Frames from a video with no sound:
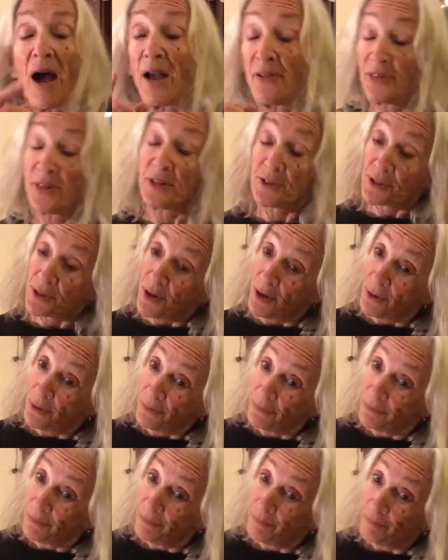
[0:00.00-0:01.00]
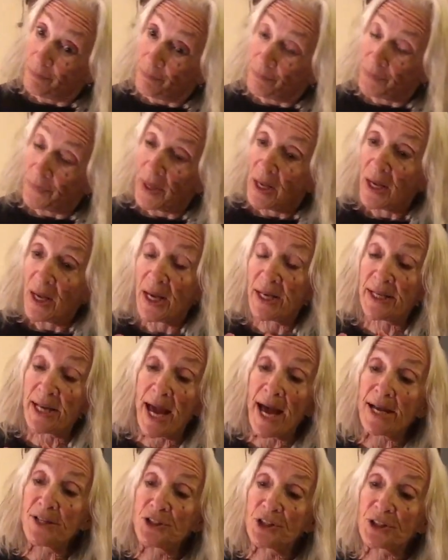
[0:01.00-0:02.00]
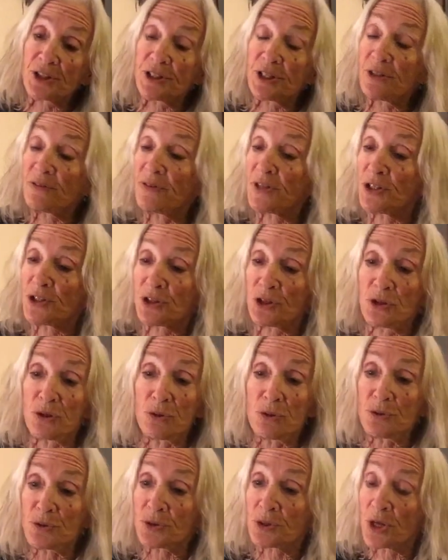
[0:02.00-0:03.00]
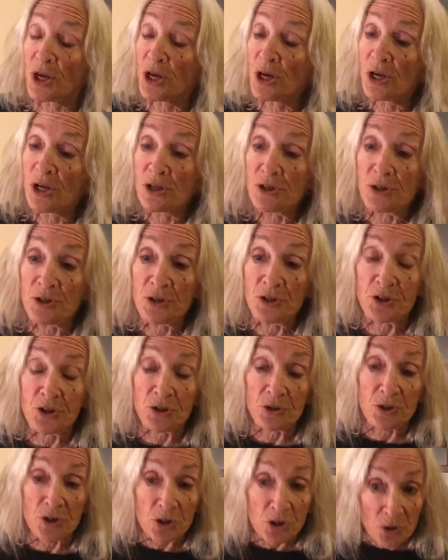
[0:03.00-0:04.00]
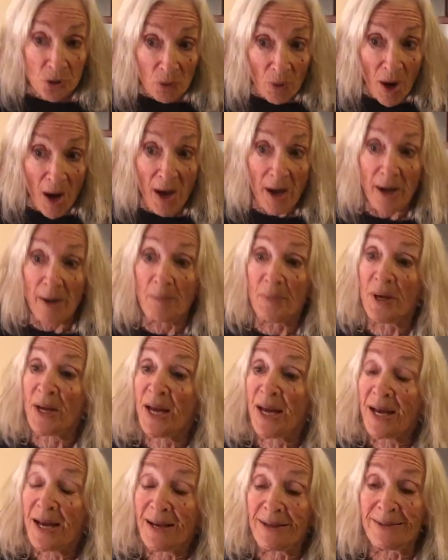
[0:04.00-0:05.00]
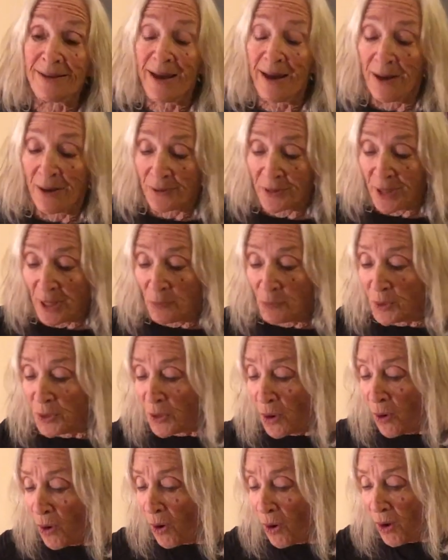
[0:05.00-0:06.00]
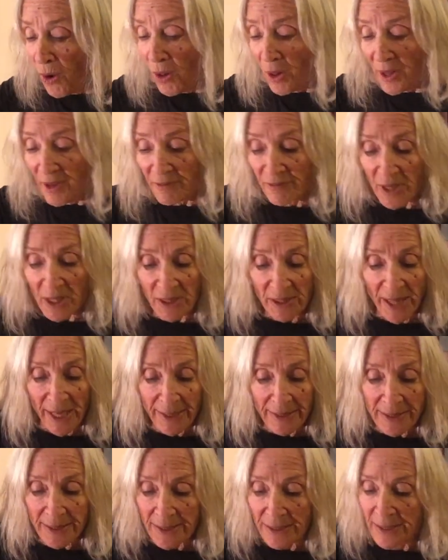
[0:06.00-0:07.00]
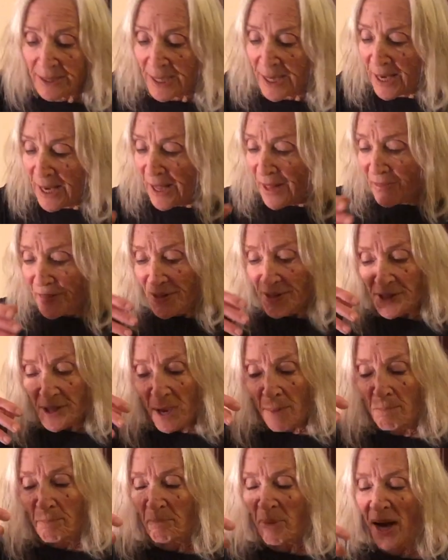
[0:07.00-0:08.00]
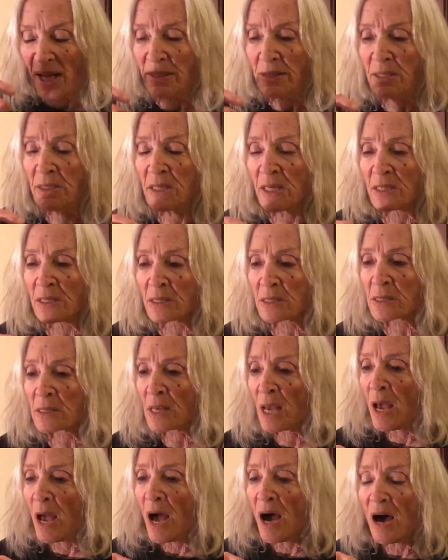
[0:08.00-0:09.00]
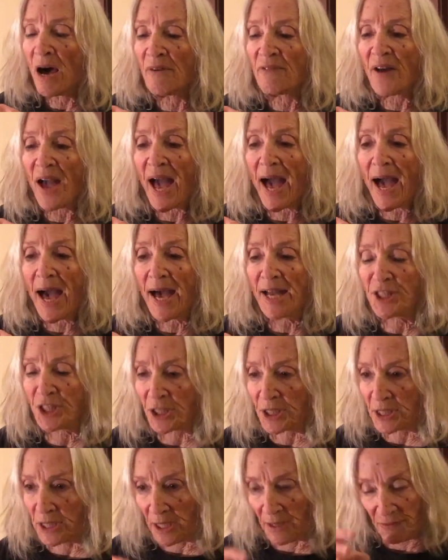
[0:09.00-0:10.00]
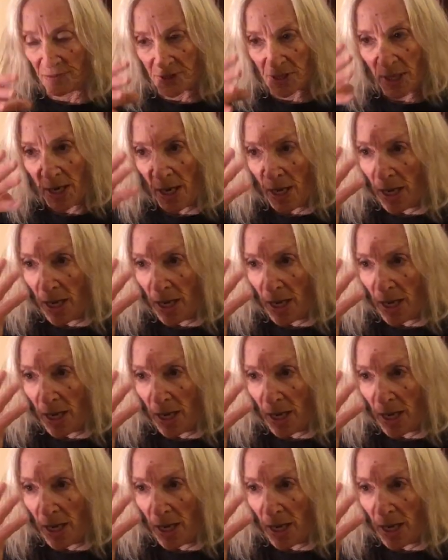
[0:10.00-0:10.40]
I think so. An adjective is used to describe a noun, and we all have collected this abundance of adjectives